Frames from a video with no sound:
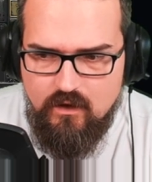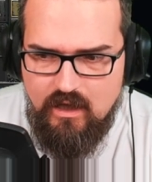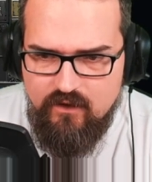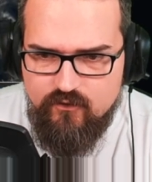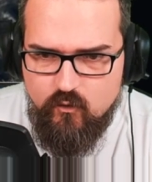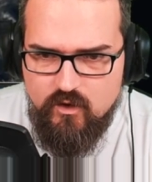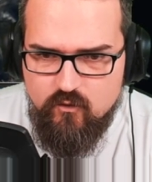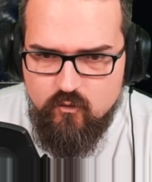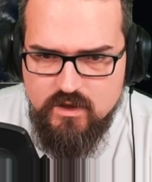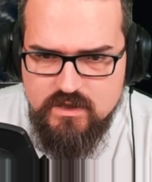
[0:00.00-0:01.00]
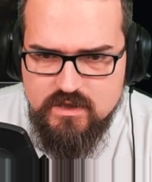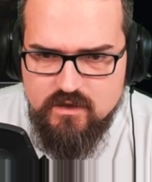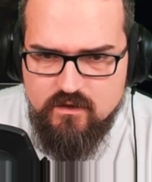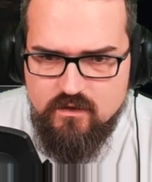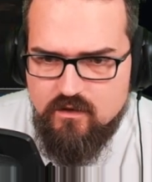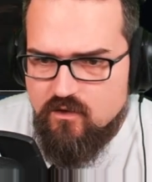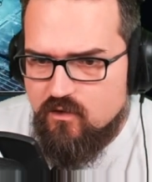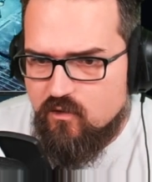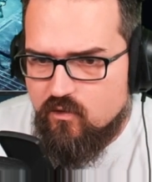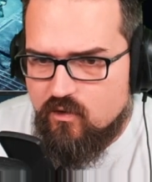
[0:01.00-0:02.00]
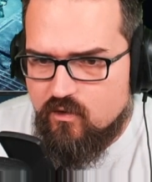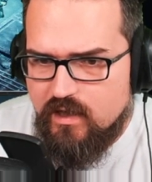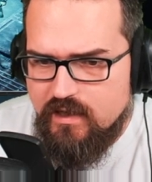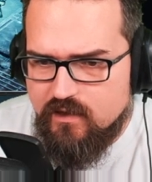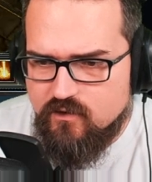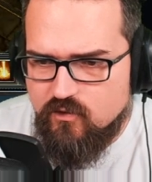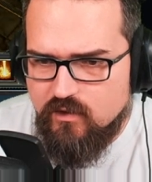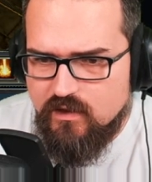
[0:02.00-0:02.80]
I thought it was Relic doing